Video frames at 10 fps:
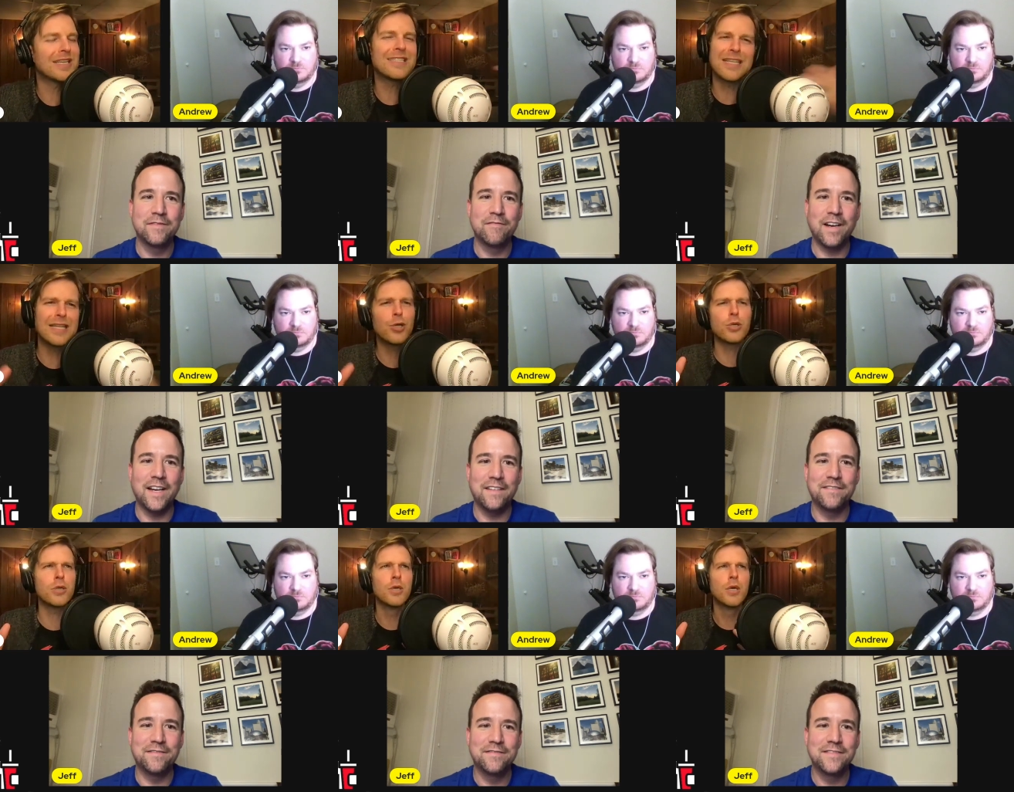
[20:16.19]
Speaker 1: It's a little
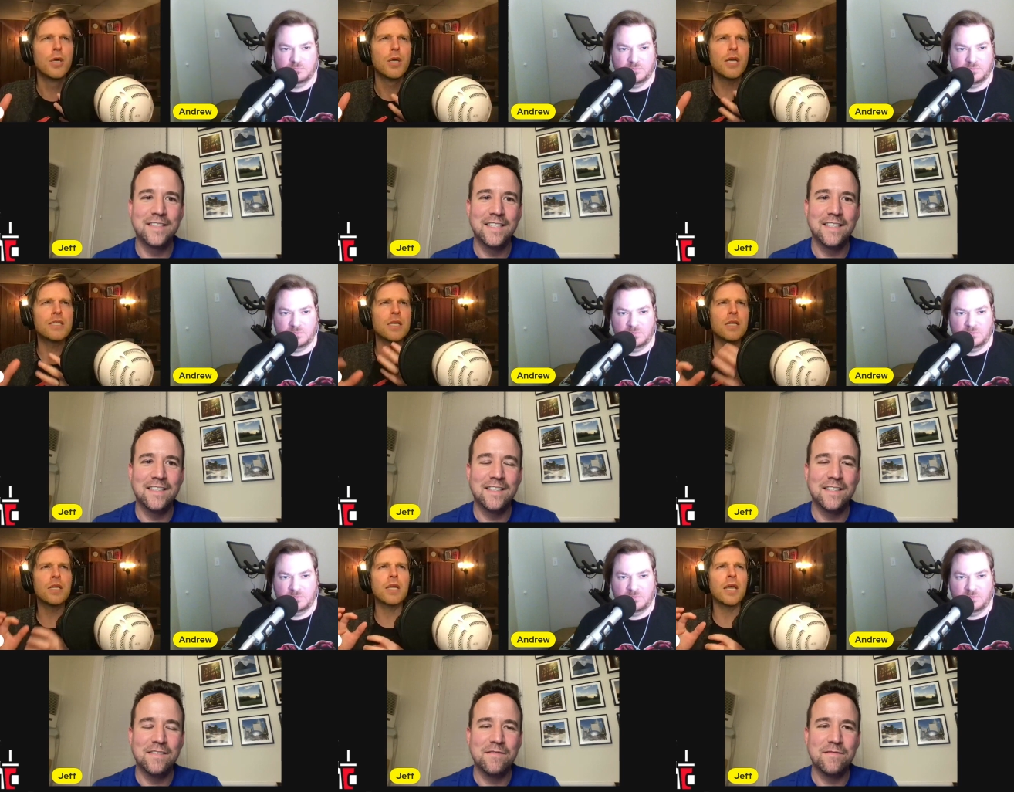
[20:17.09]
right it's
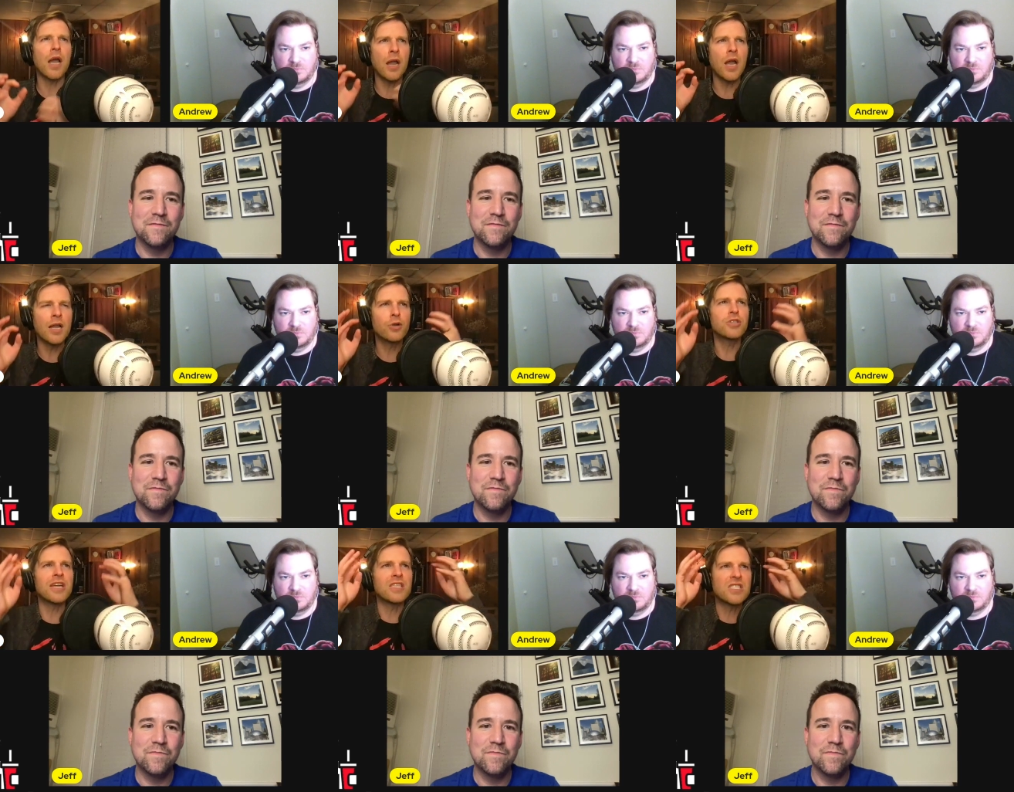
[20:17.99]
a I, I understand it's to